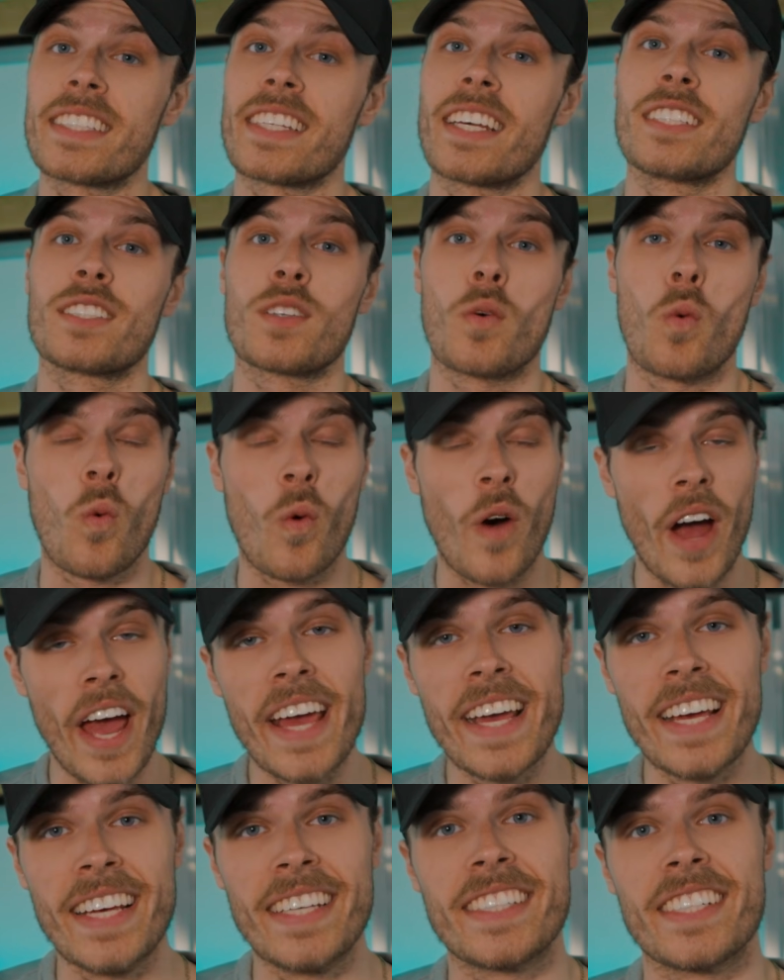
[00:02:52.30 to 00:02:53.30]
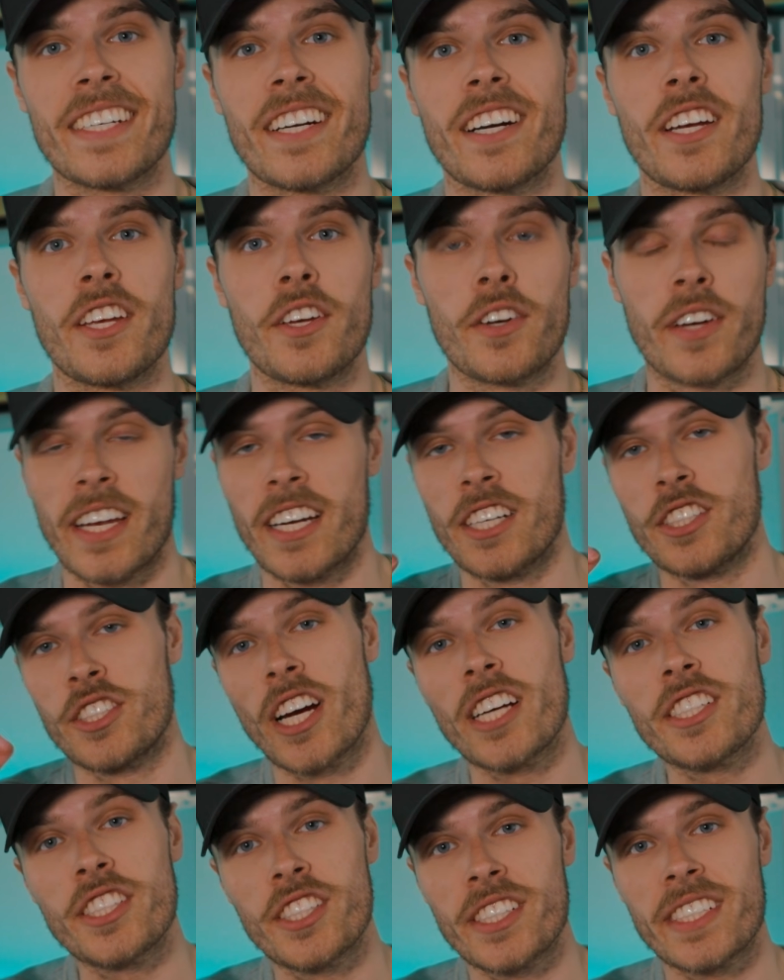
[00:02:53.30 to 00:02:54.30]
things way easier. You can
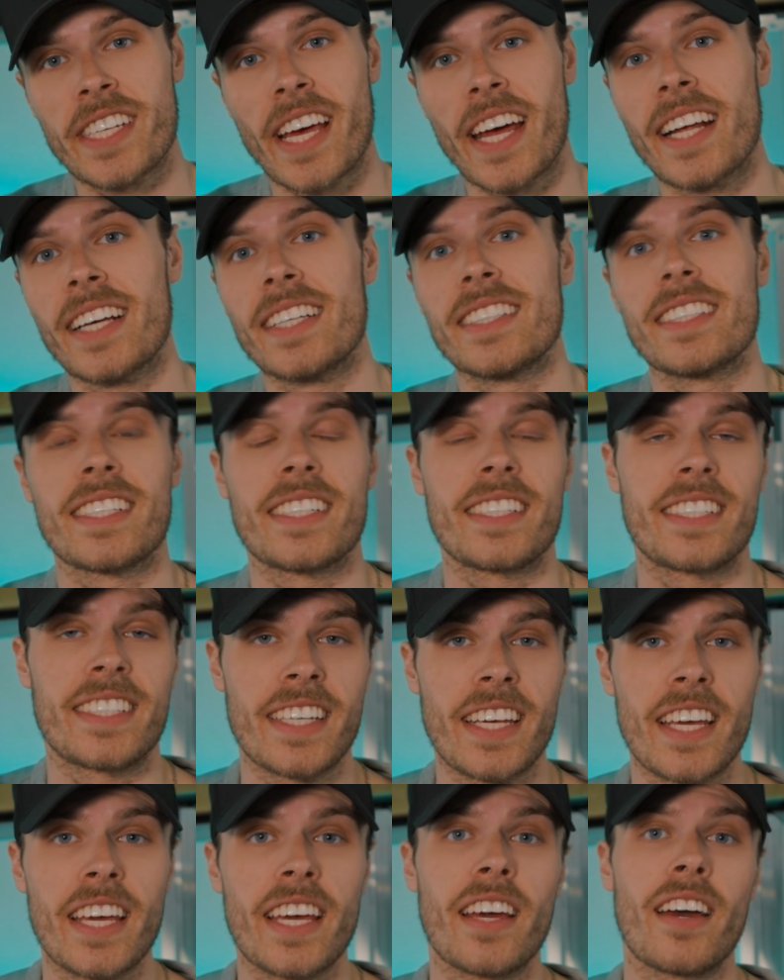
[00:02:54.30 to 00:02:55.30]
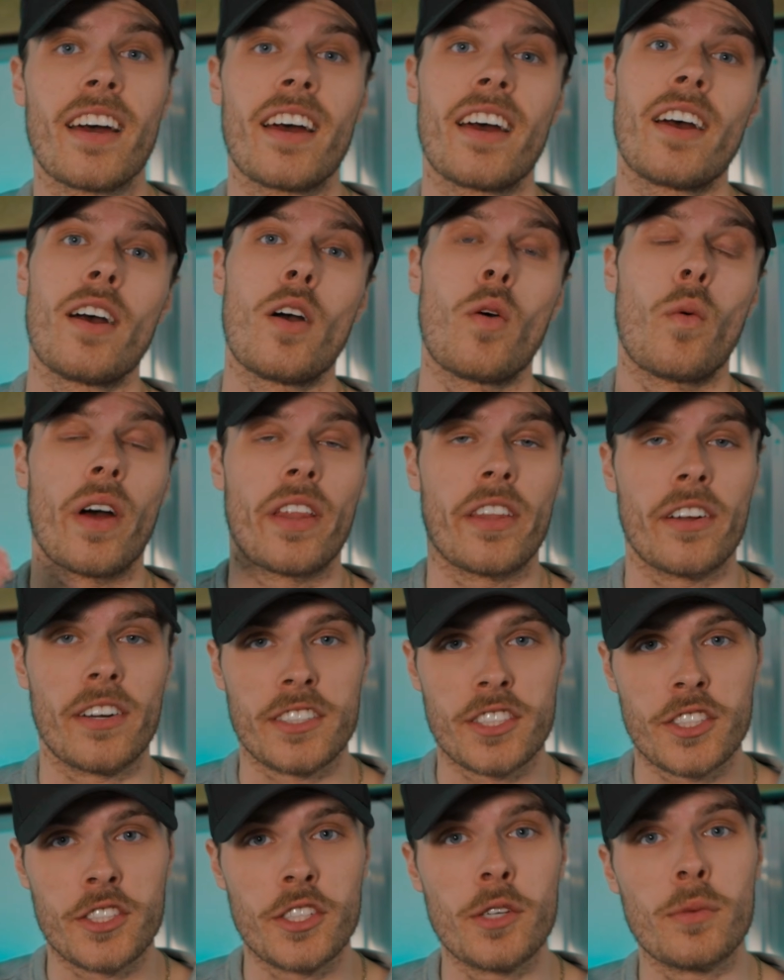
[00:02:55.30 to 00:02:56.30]
adjust your settings, see whether
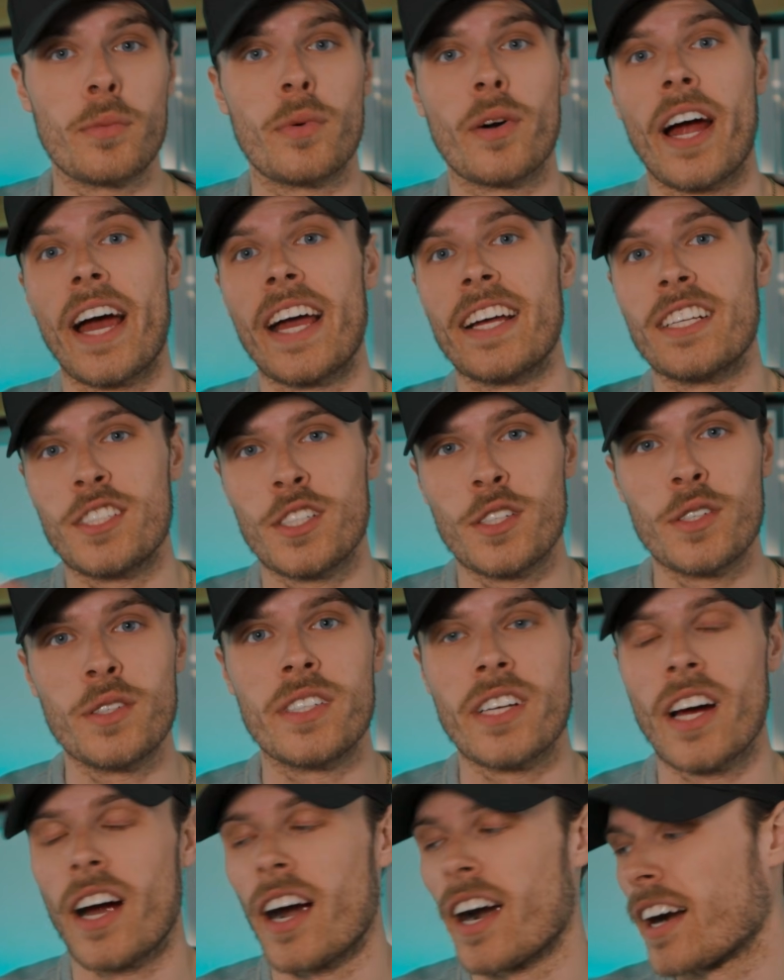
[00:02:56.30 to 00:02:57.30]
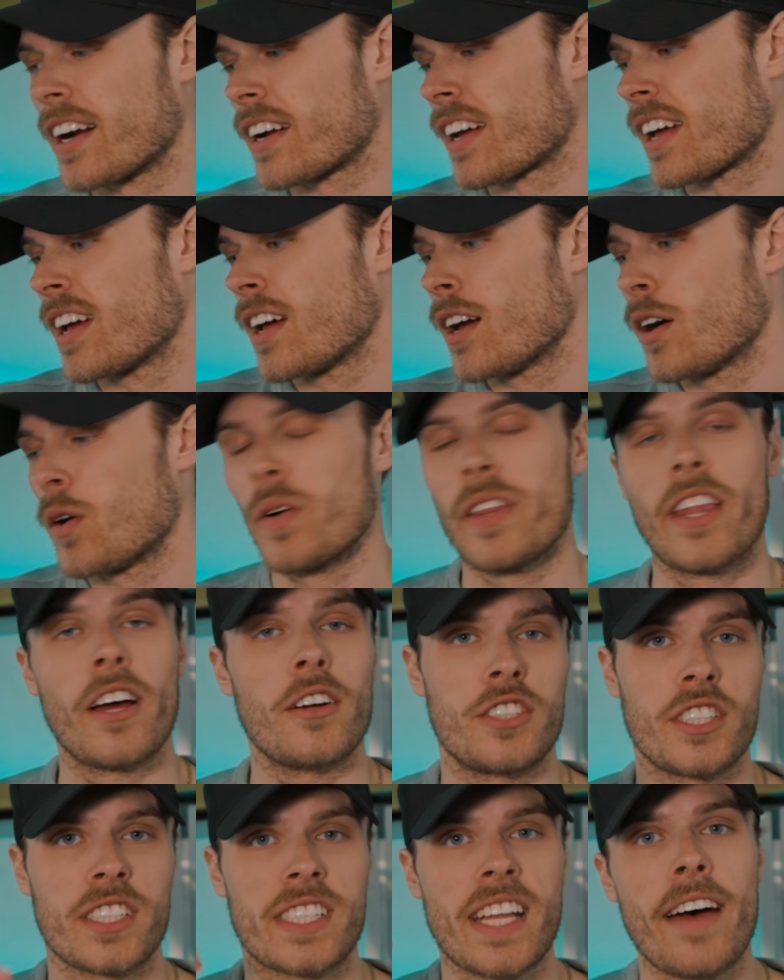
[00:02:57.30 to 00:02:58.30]
it's too bright, too dark,
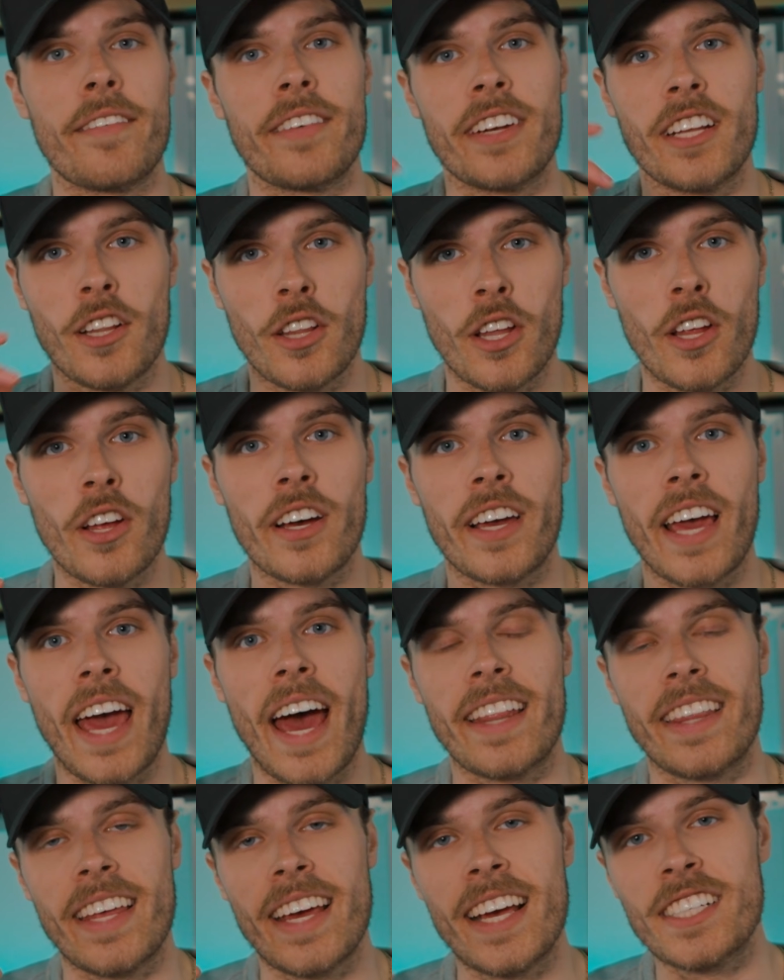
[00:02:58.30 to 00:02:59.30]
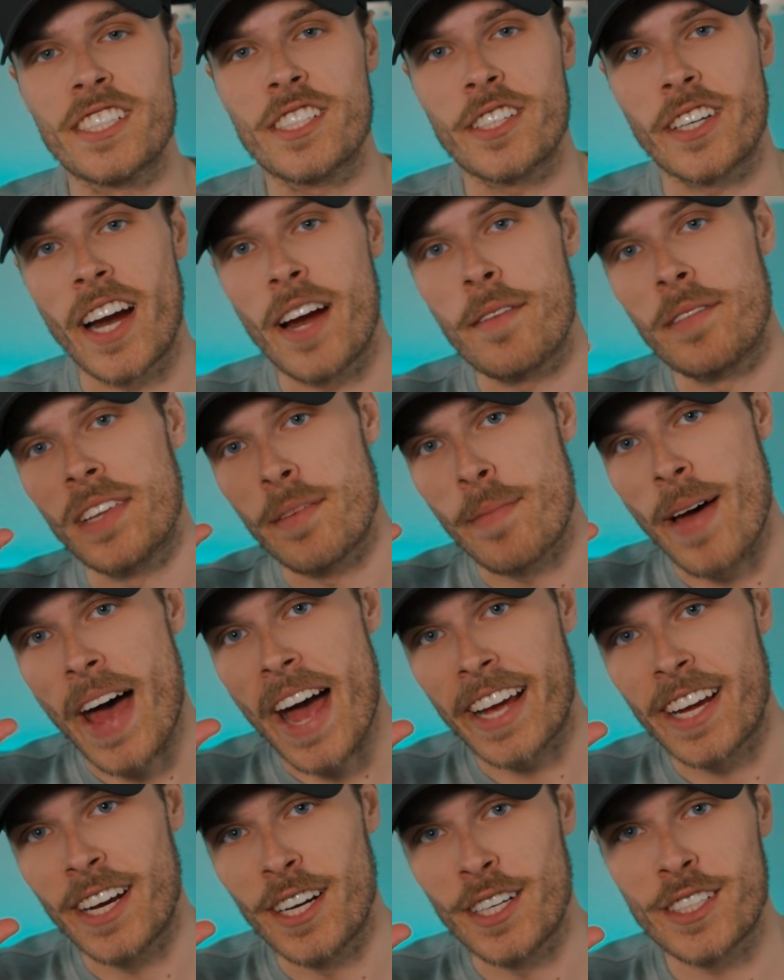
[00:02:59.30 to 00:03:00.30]
without just having to look at the histogram in the
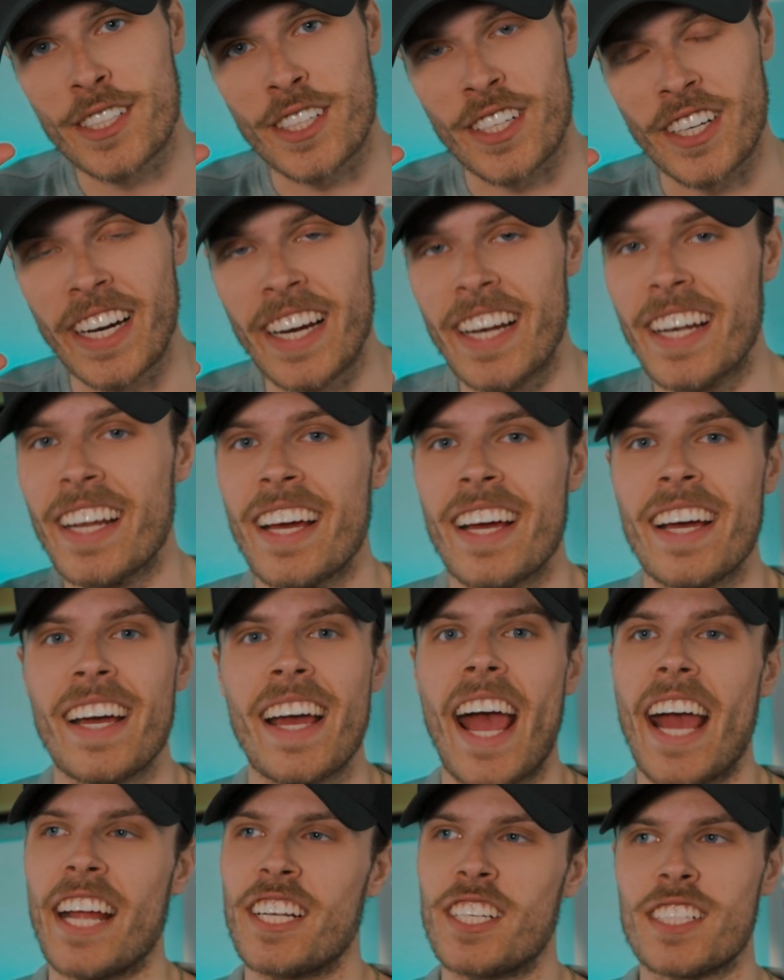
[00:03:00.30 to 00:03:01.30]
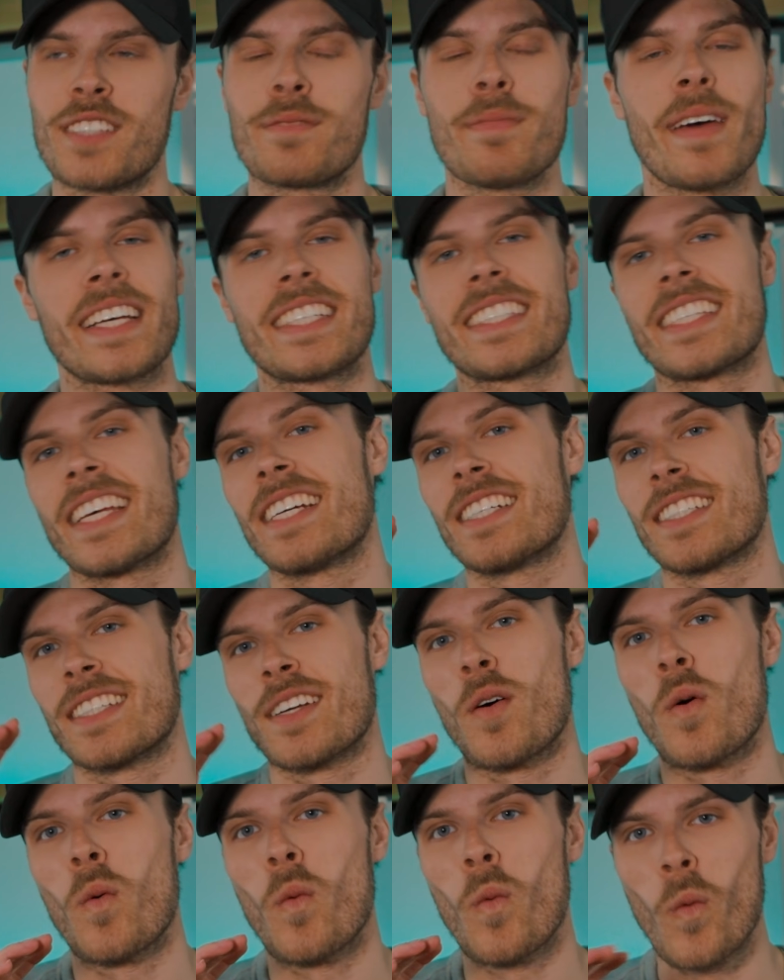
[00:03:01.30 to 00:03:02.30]
back of your screen. It just makes things
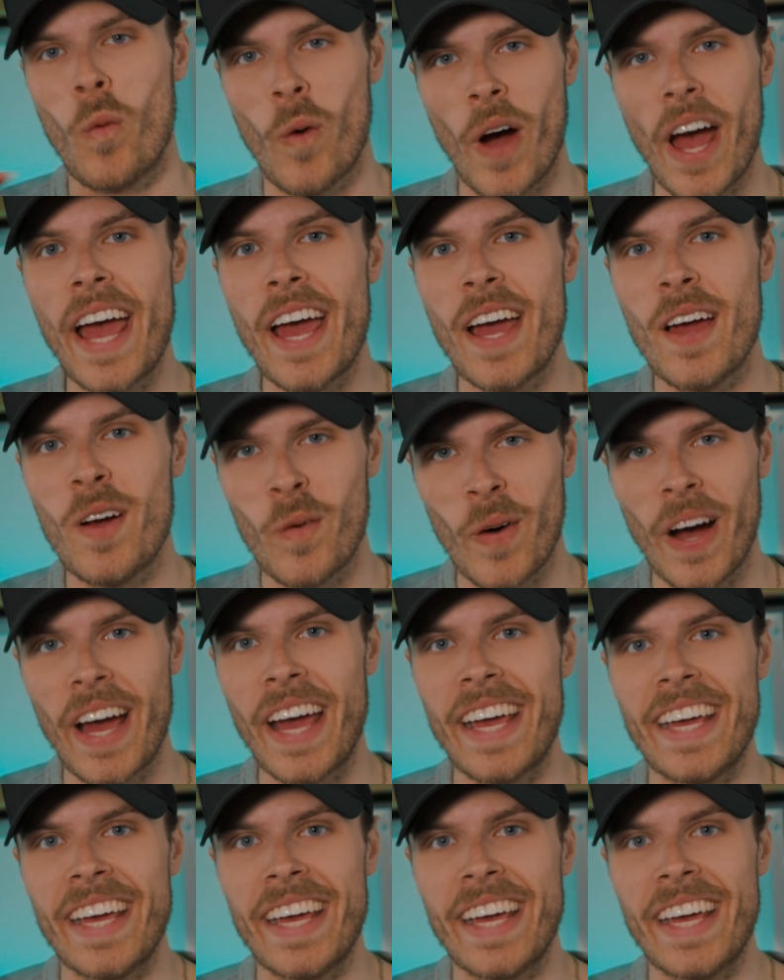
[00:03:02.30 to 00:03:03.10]
way